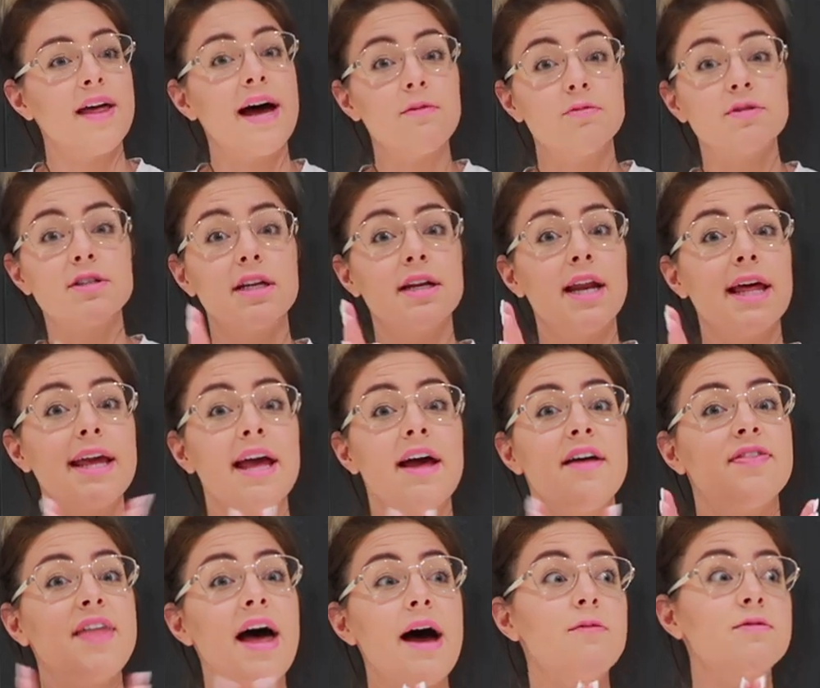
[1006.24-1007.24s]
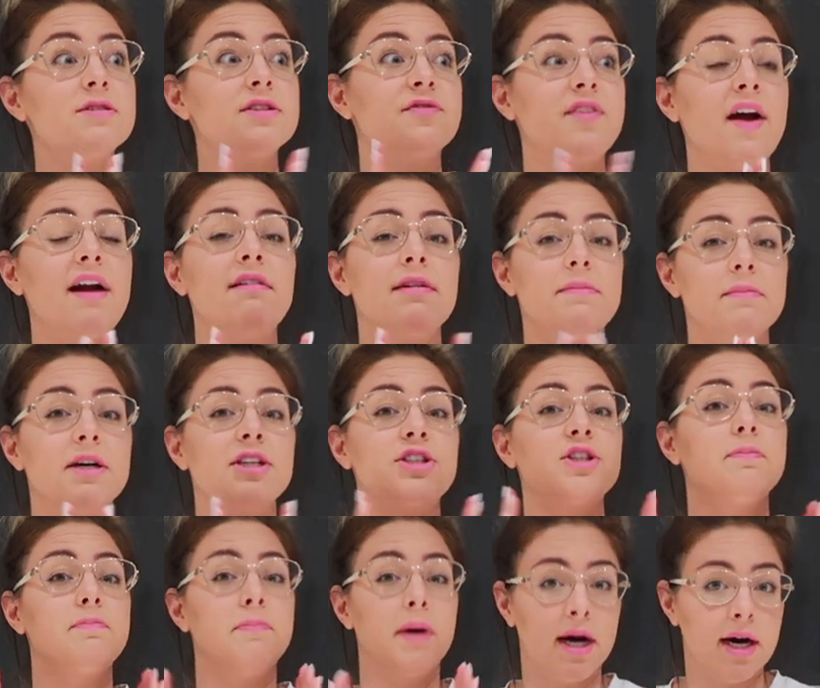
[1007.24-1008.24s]
That was that was very much
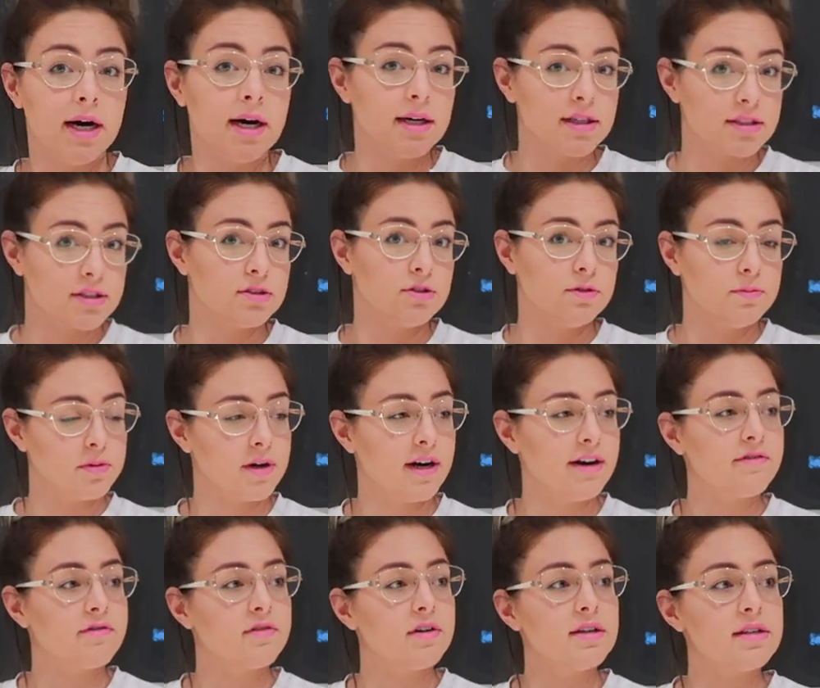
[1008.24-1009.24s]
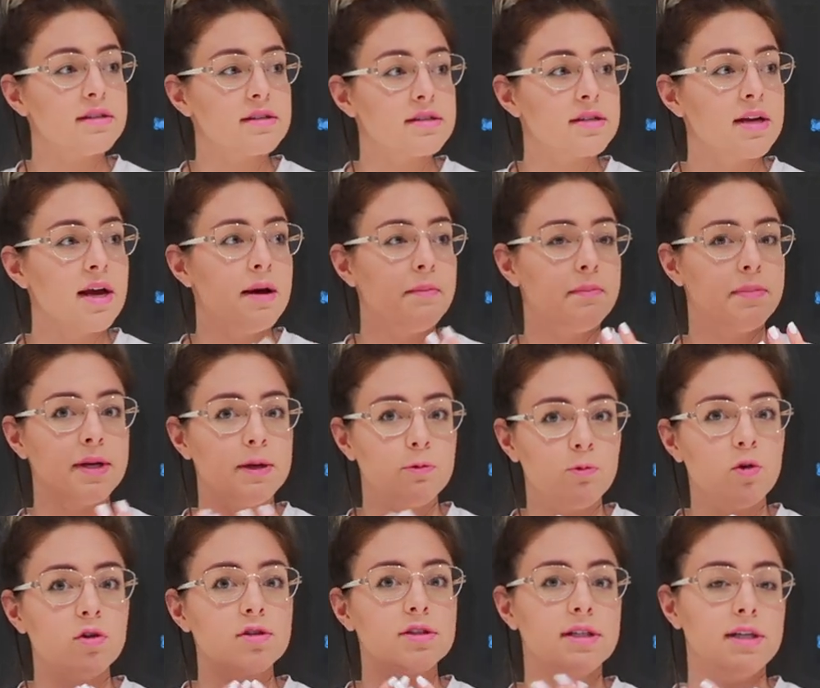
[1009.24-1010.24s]
a personal preference, but it
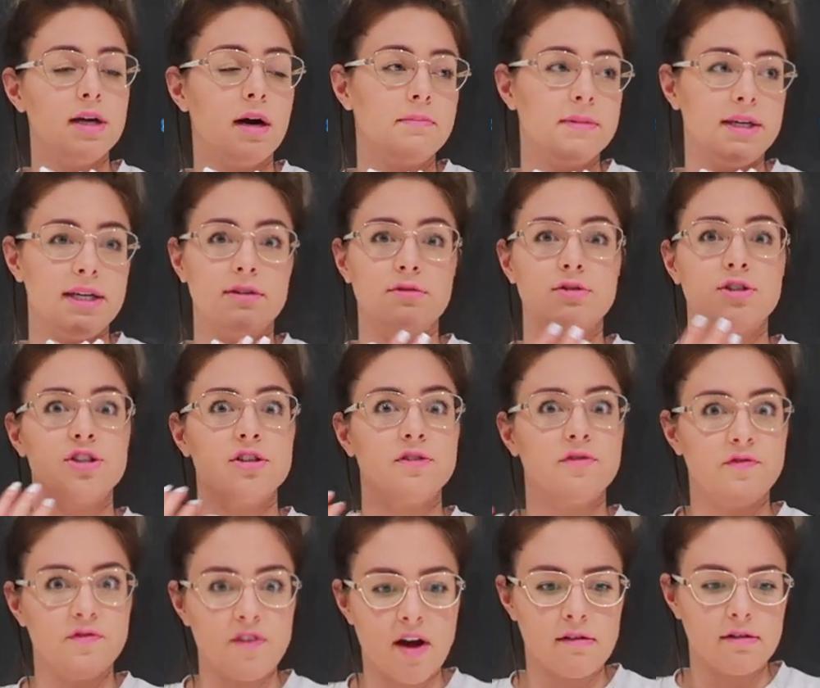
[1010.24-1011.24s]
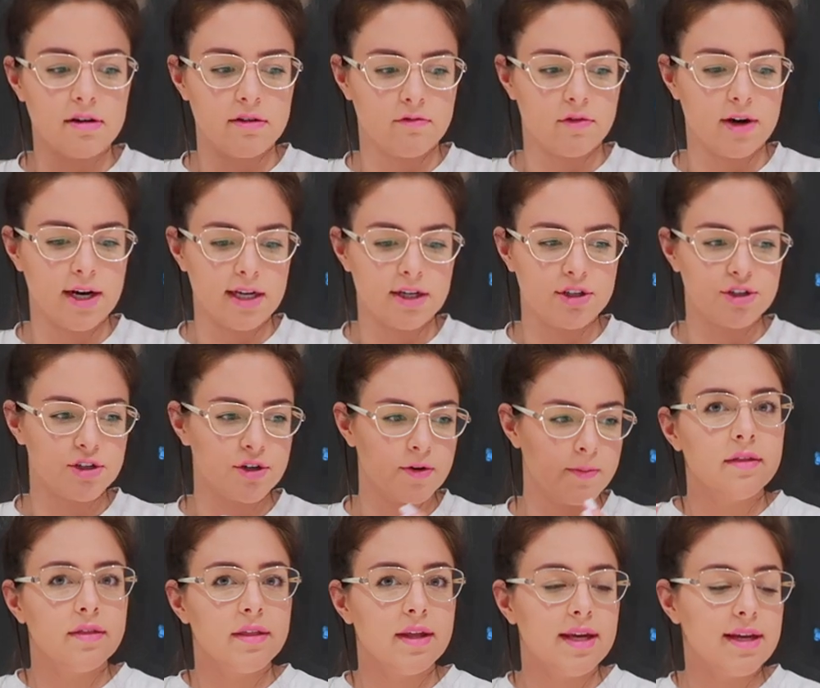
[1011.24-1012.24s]
was yummy. It was just very rich.
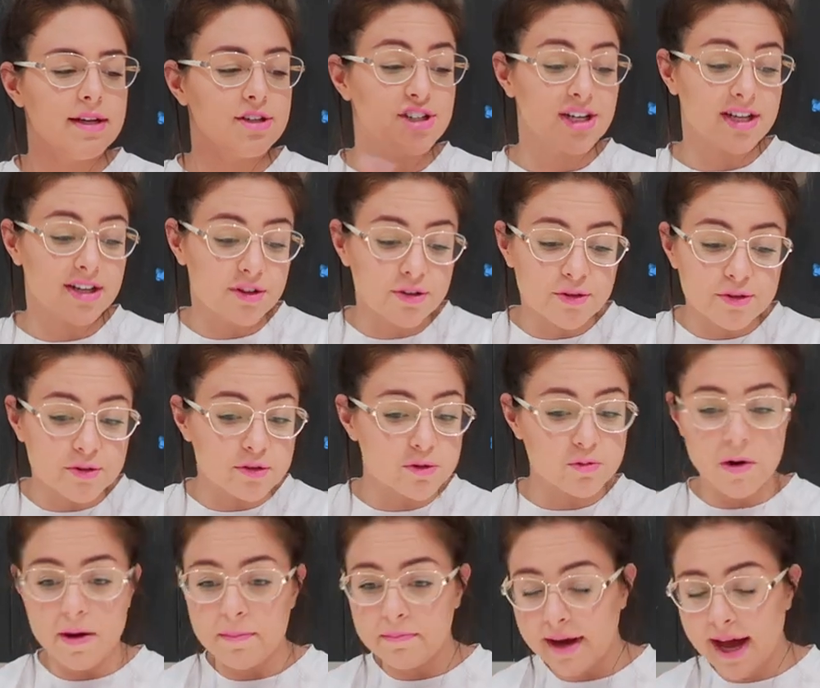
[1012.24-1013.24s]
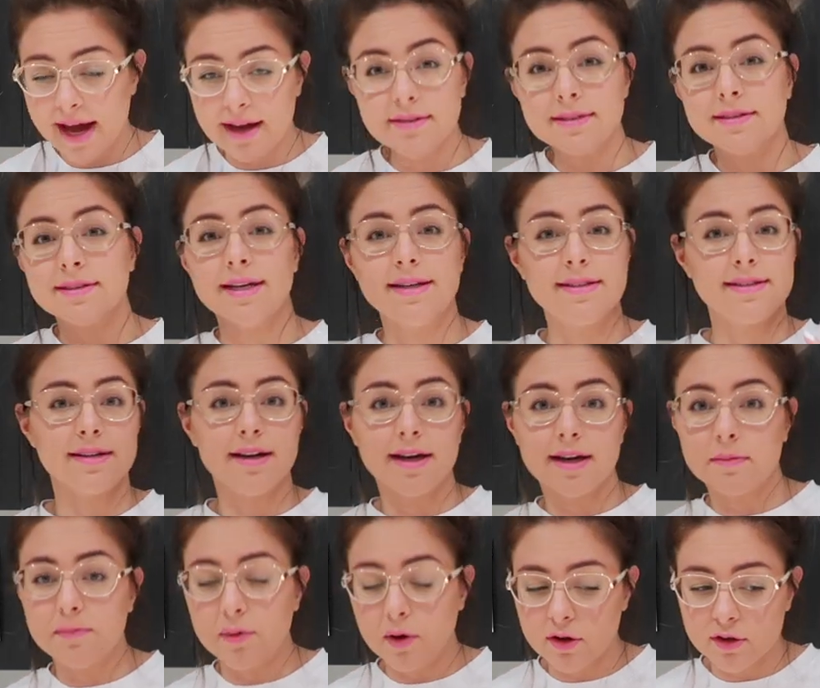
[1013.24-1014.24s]
The chicken noodles weren't bad. Tasted
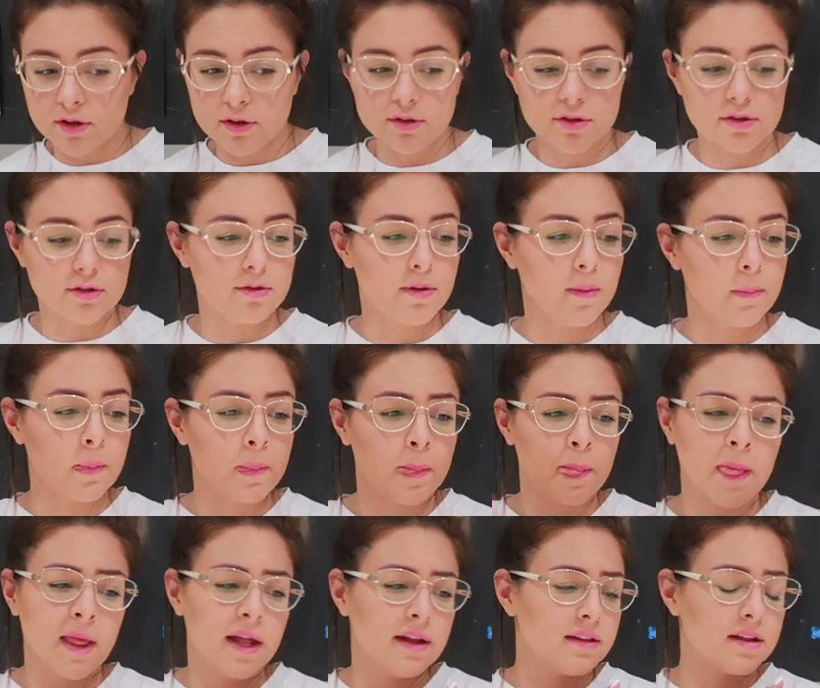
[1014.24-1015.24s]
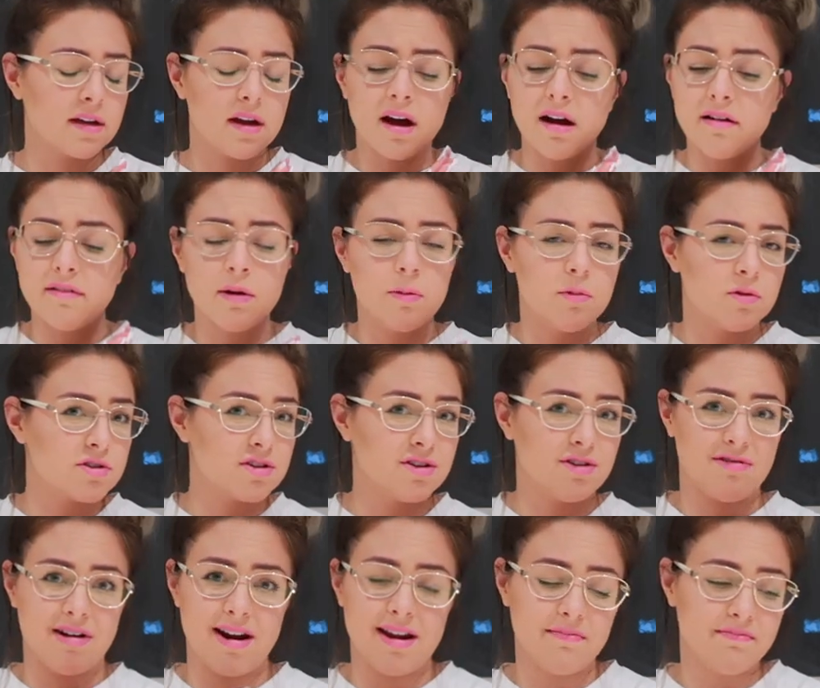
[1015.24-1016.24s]
like a pot noodle. The curry wasn't
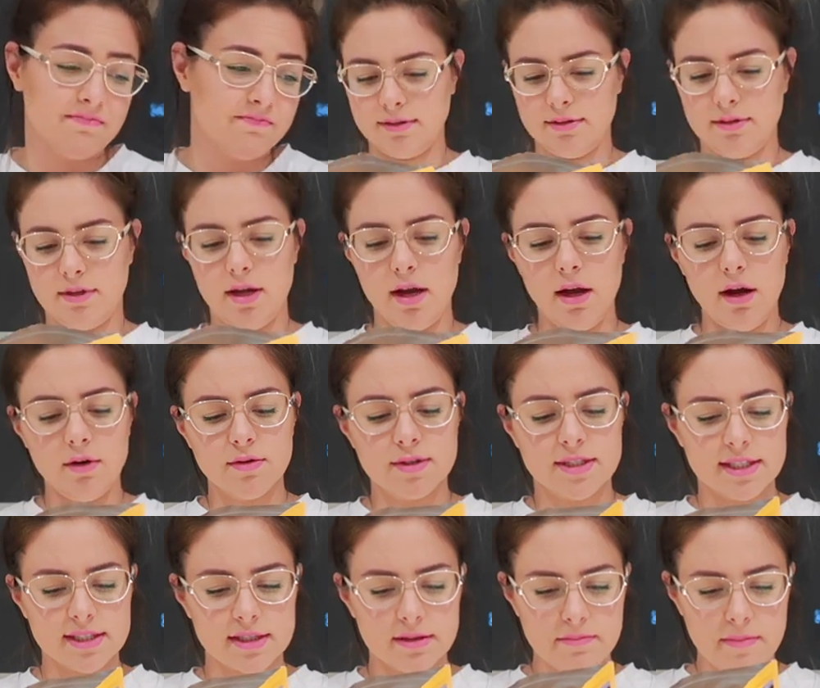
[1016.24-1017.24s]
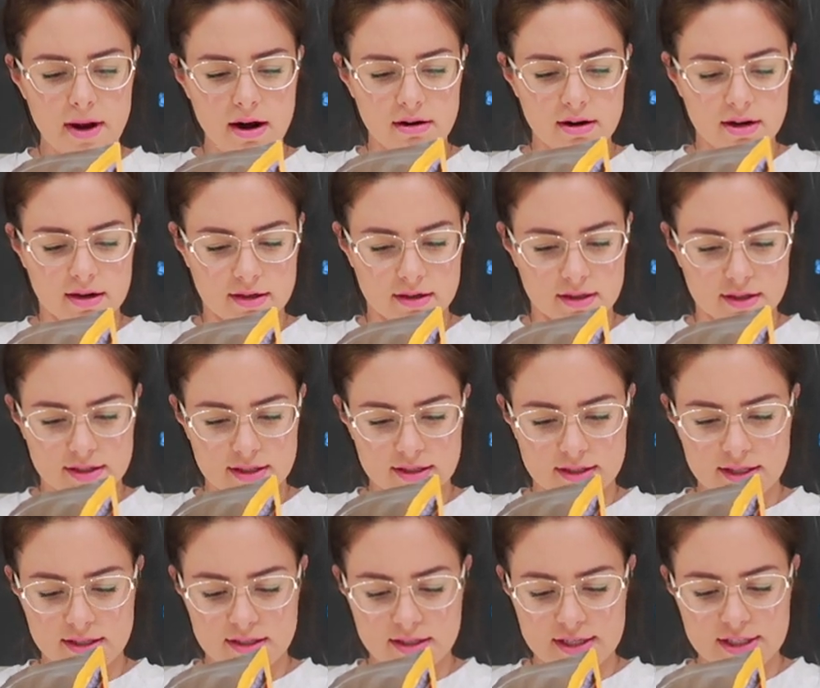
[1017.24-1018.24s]
great. Oh, is this American? Because it
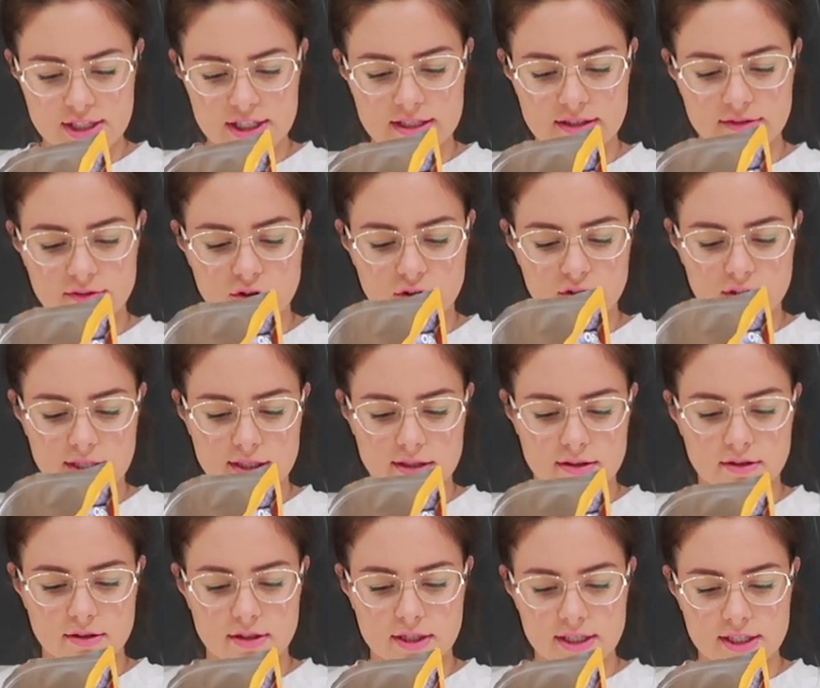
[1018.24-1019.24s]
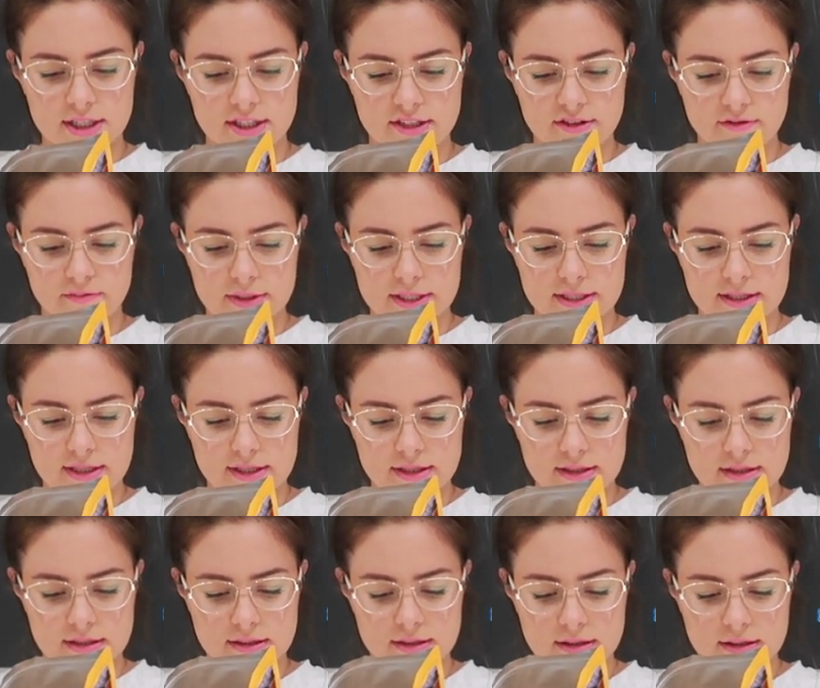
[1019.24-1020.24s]
says digestive cookies, not digestive
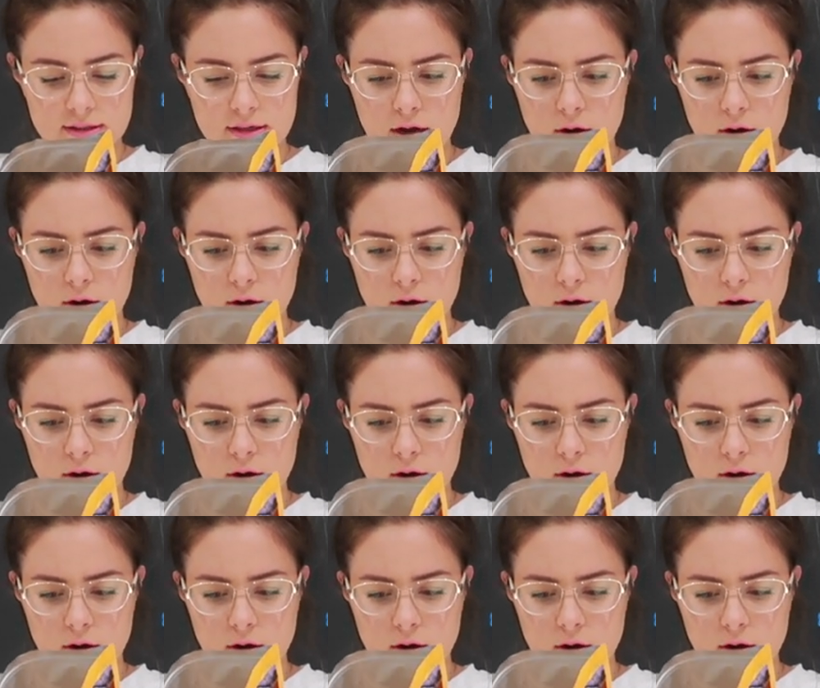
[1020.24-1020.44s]
biscuits.